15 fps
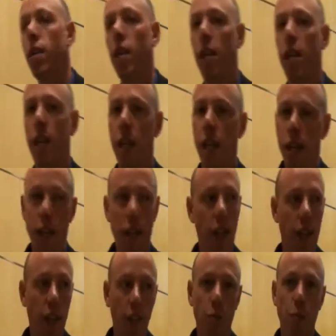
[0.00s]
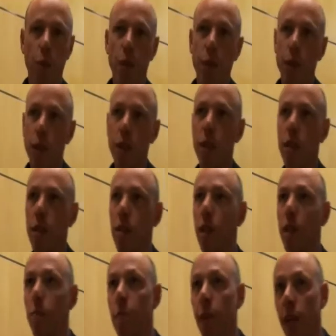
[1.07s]
The highlights were that
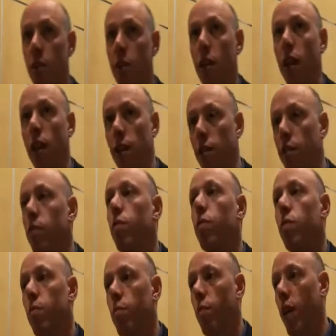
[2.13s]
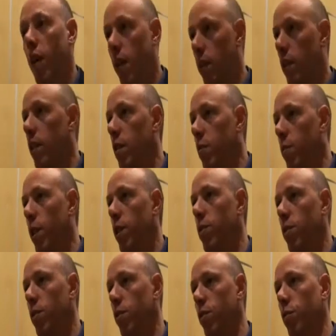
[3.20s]
at baseline, the mildly
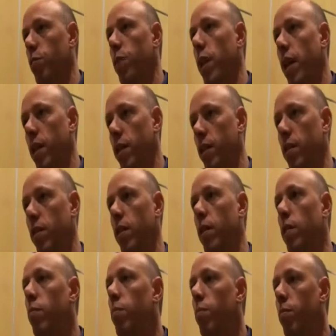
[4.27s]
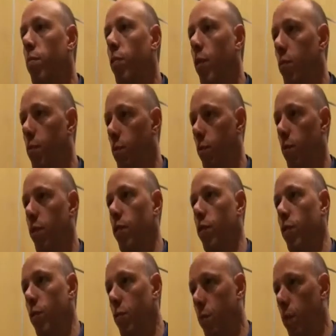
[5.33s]
depressed group had problems with
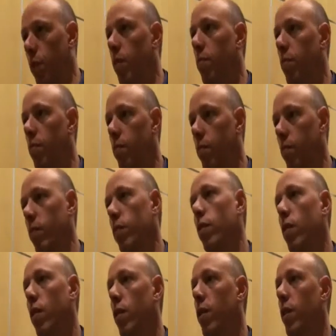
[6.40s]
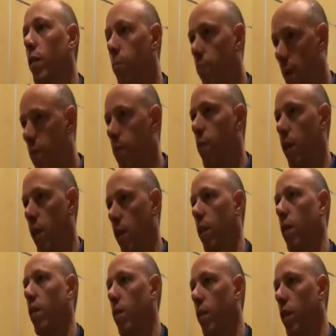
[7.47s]
verbal memory
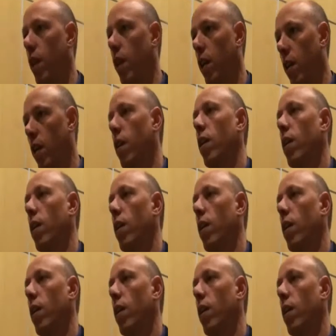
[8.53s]
and learning,